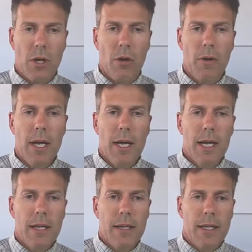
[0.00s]
So
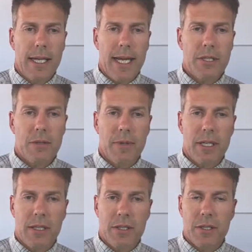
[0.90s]
the
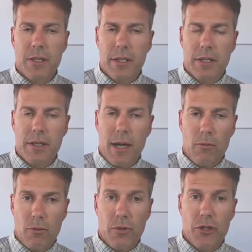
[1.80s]
estimate is
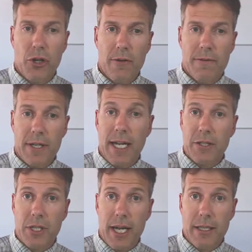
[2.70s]
that will return for the
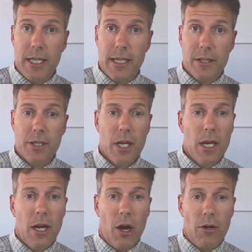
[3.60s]
next 10 years
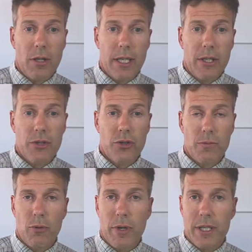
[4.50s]
only
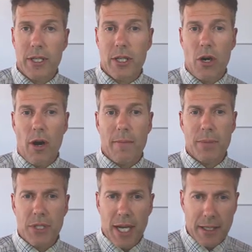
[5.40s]

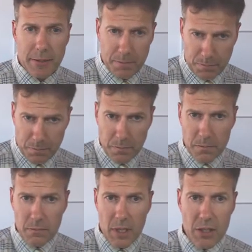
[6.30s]
2.9%.
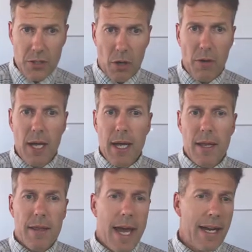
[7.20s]
So
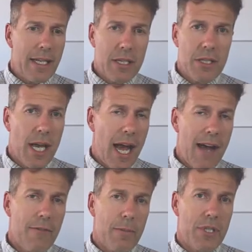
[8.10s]
that is
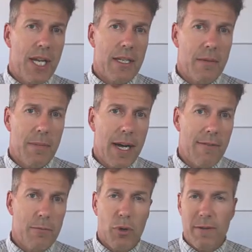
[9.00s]
0.5%
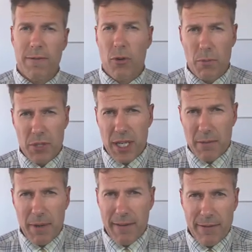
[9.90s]
above,
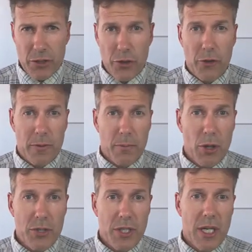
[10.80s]
0.4% above a term
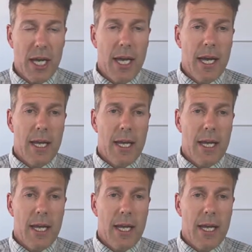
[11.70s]
deposit.